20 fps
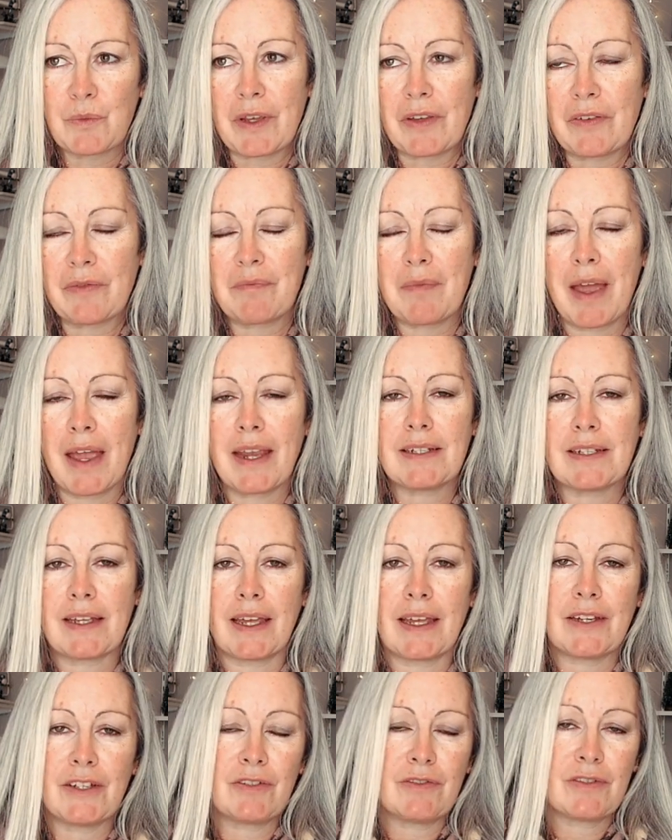we've made
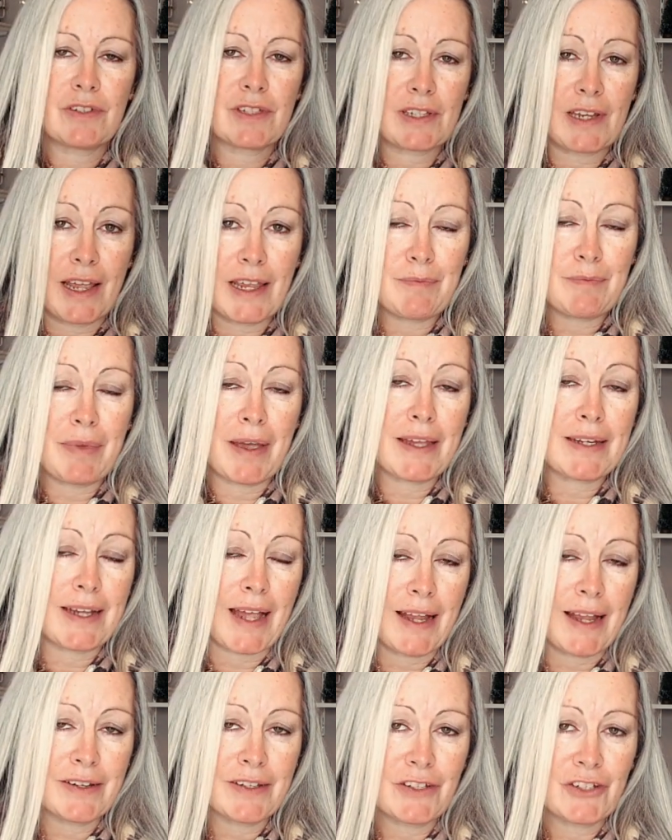a sleigh bed
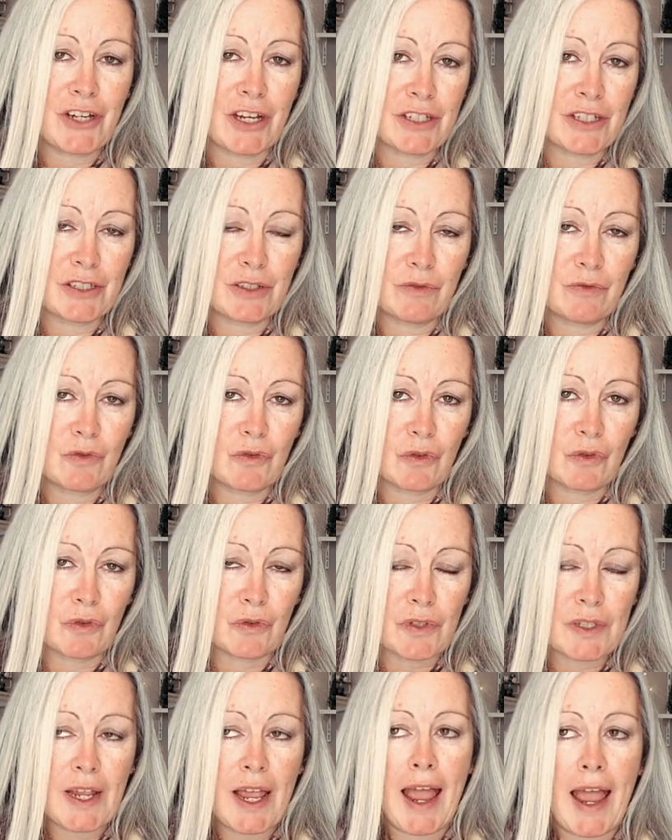and a chest of
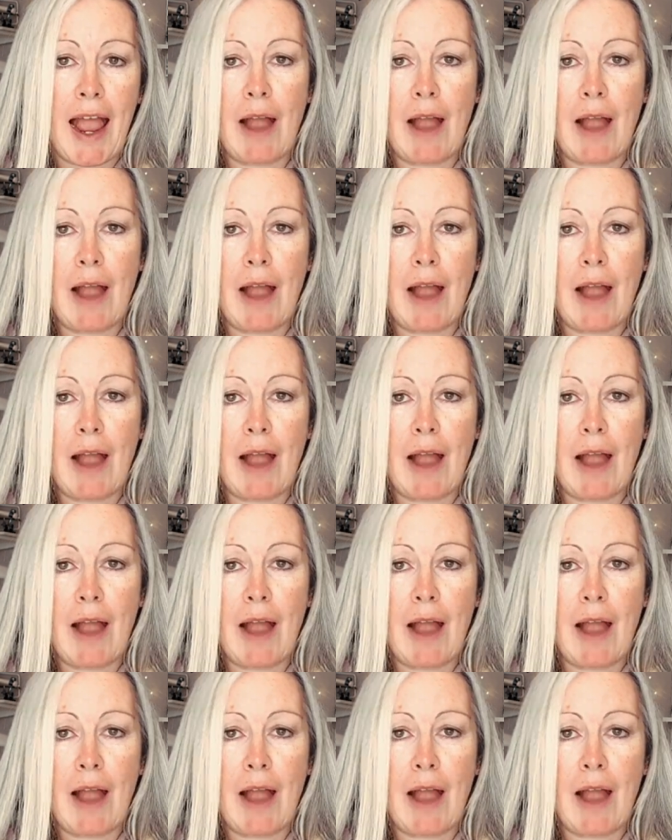drawers,